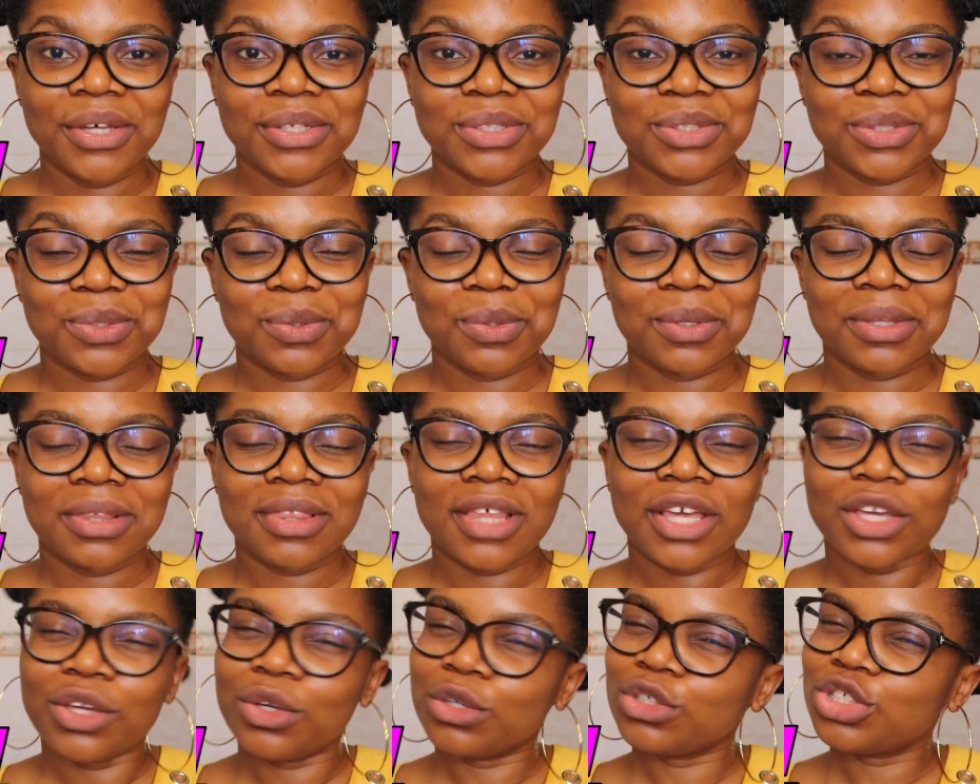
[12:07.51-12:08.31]
So
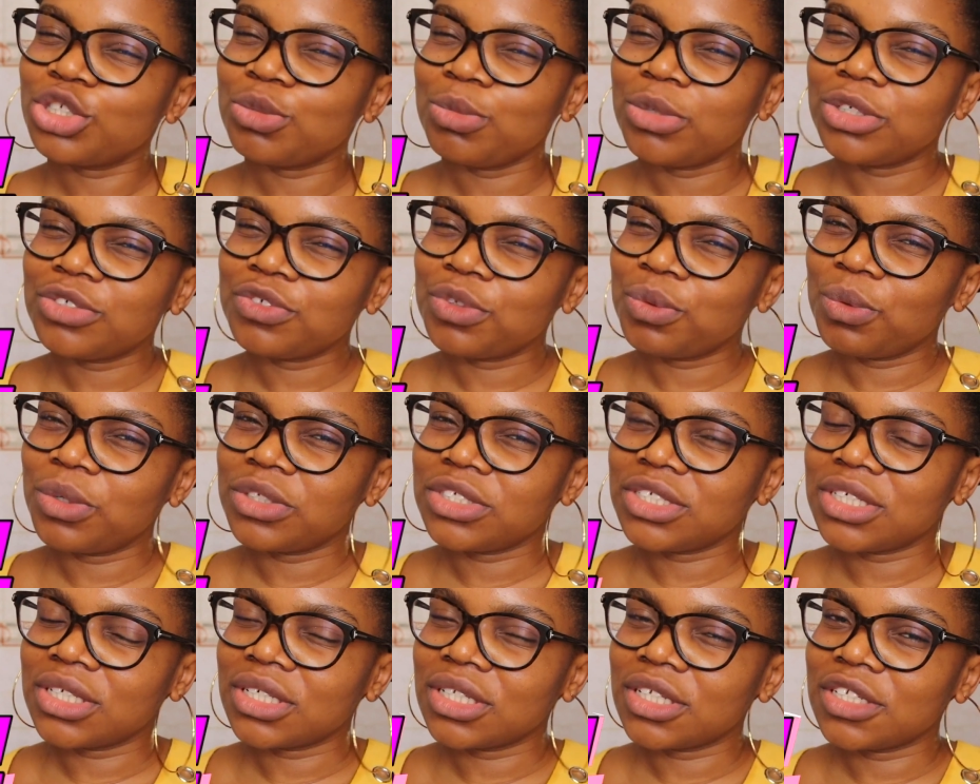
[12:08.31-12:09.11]
thank you all so much for
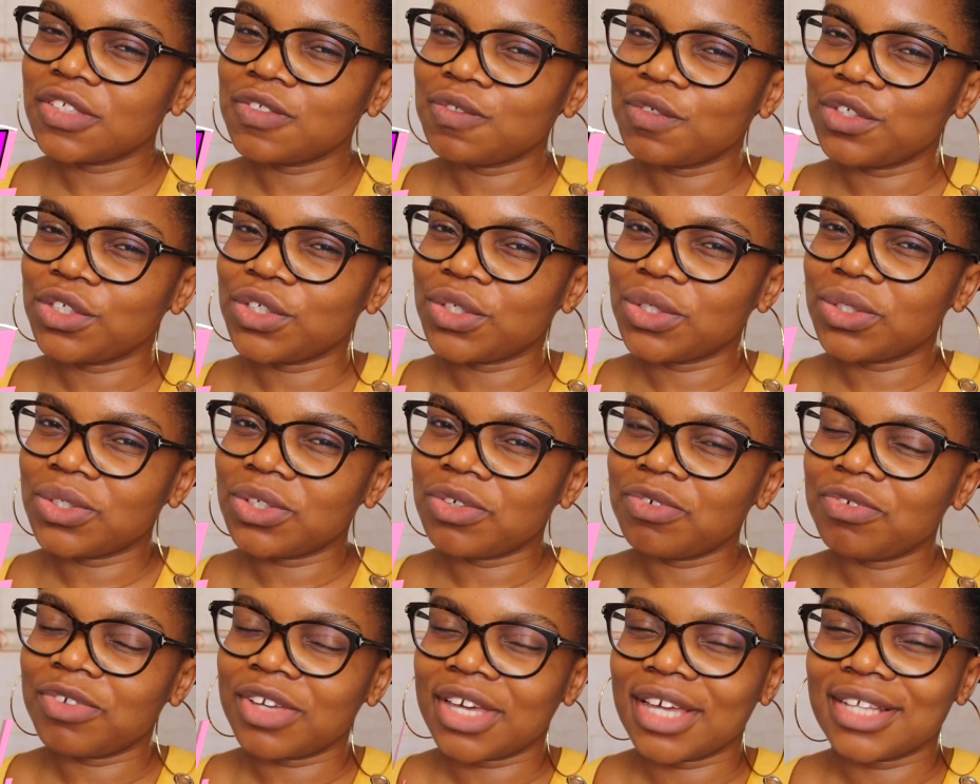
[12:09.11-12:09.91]
watching this video.
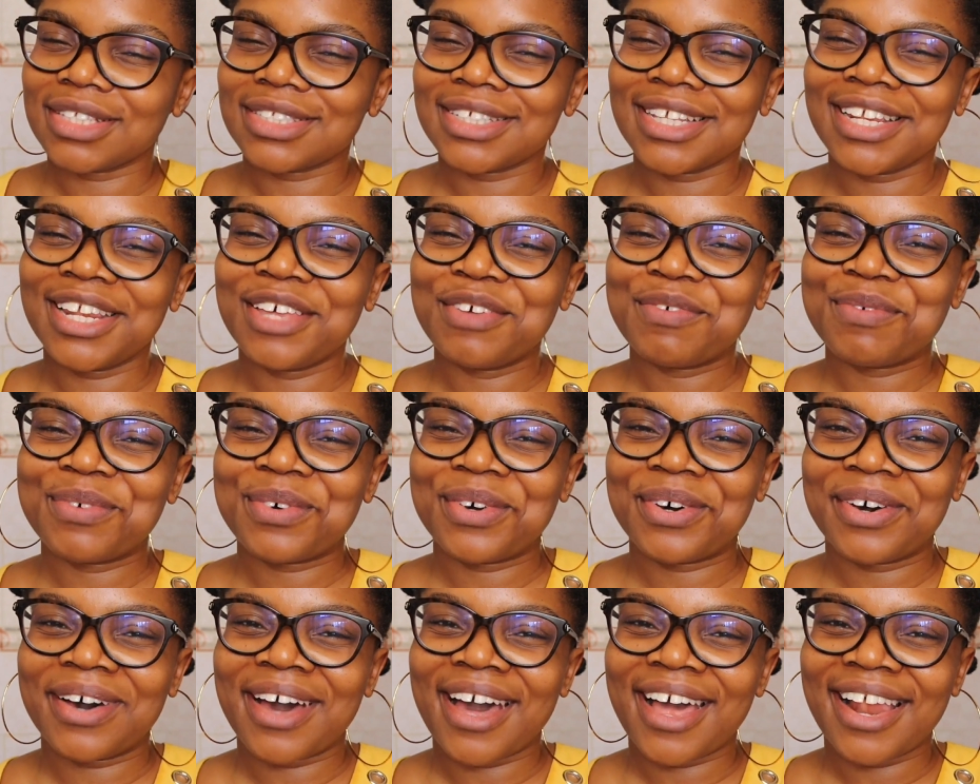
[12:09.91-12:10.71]
Don't forget to live
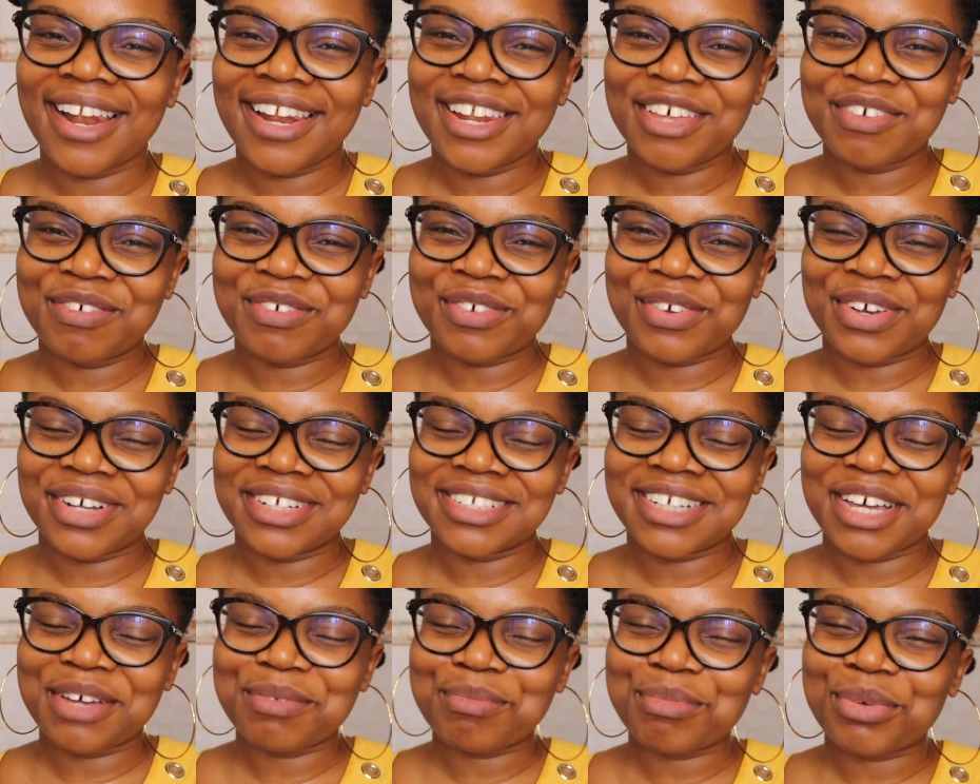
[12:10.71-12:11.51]
well, live
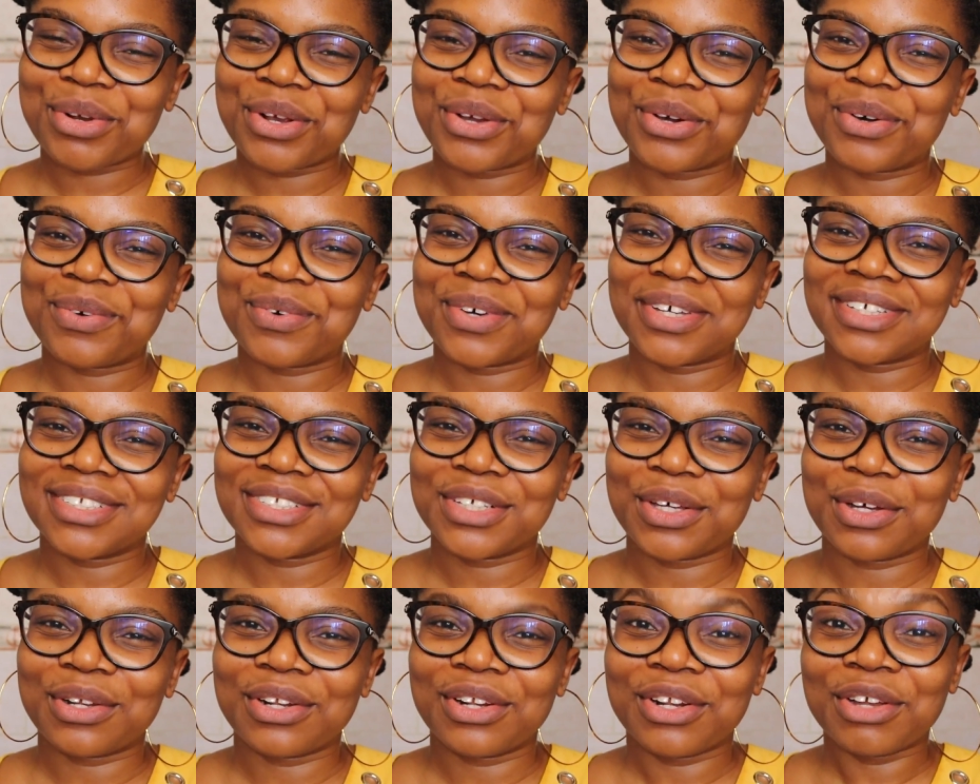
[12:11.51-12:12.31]
great, and pray
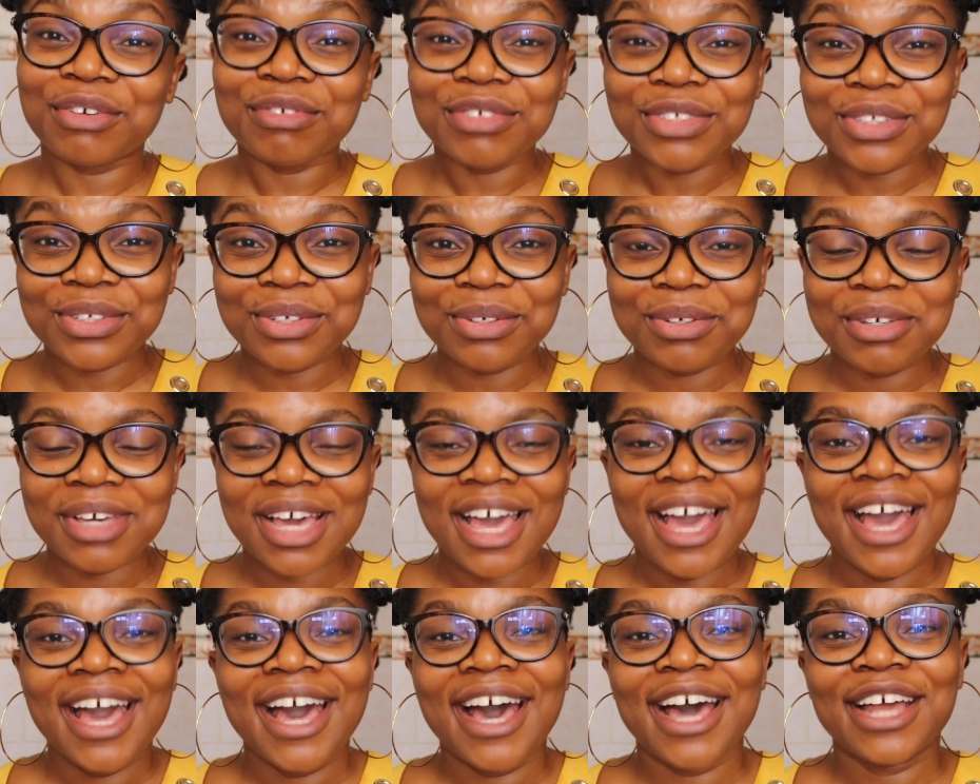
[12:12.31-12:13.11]
always. God loves
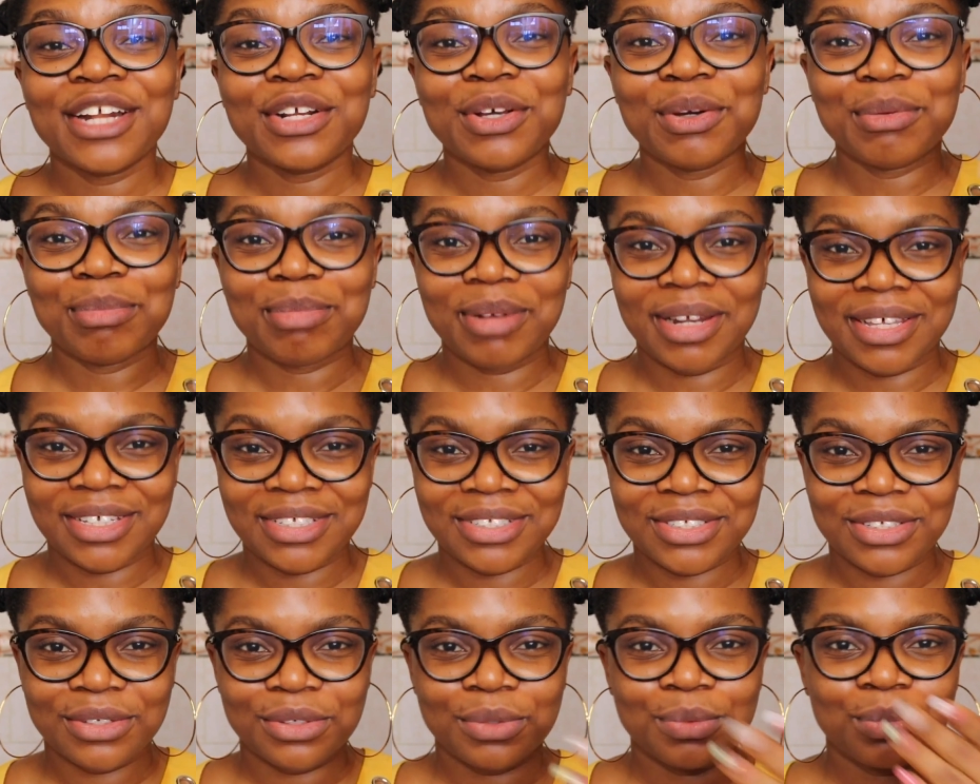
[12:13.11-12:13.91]
you and God
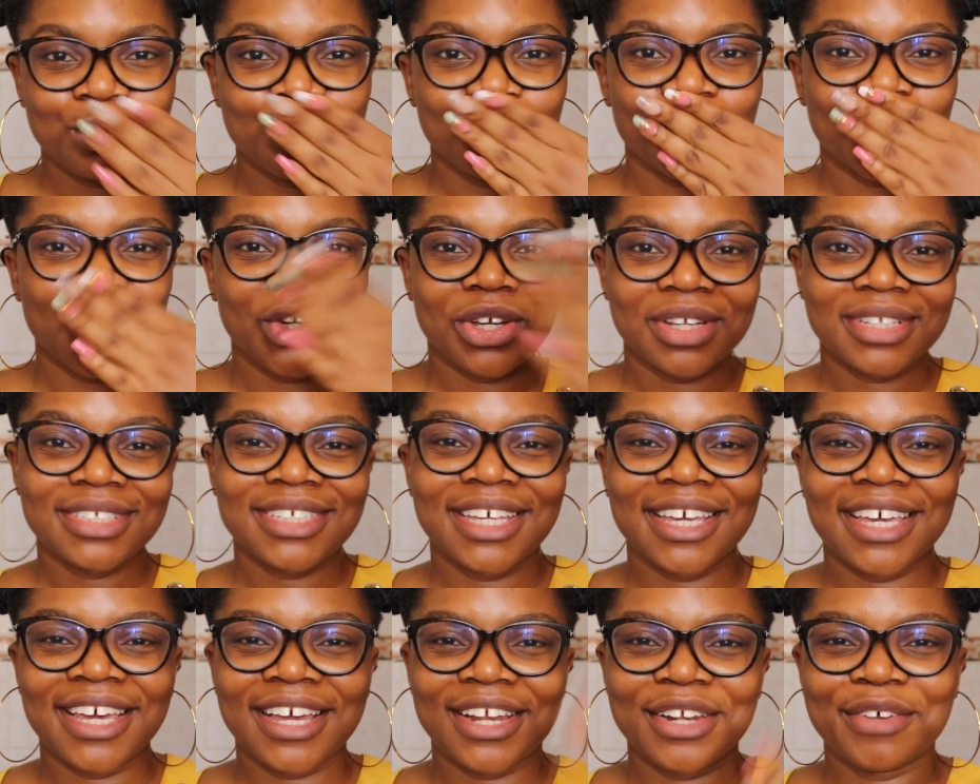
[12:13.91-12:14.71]
bless you.
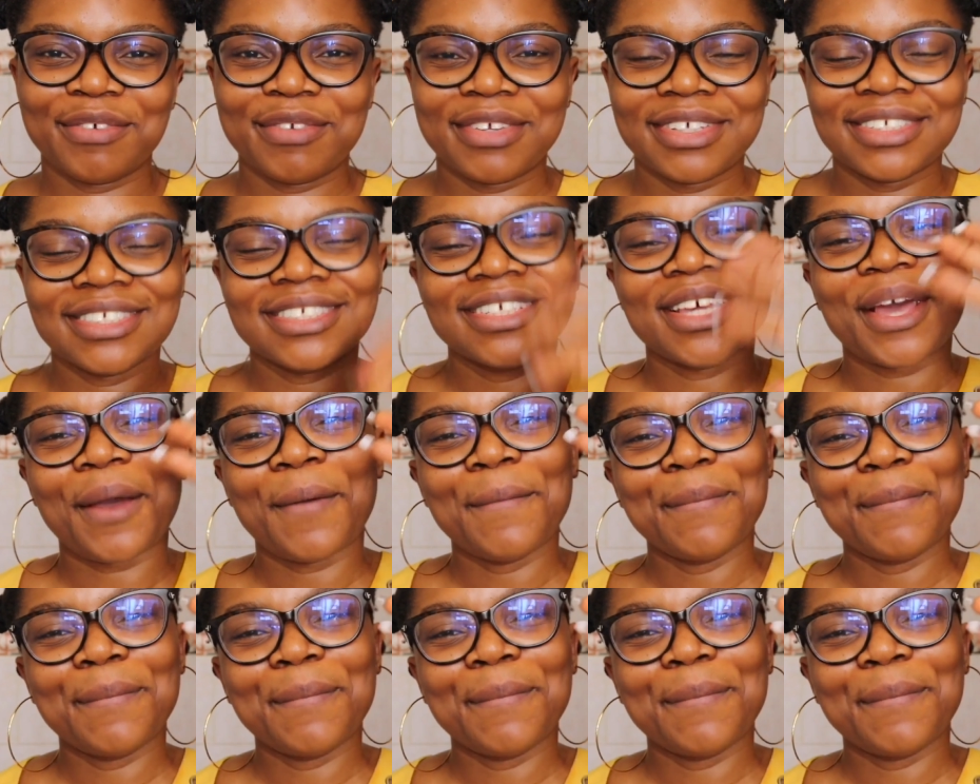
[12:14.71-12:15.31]
Take care, lovelies.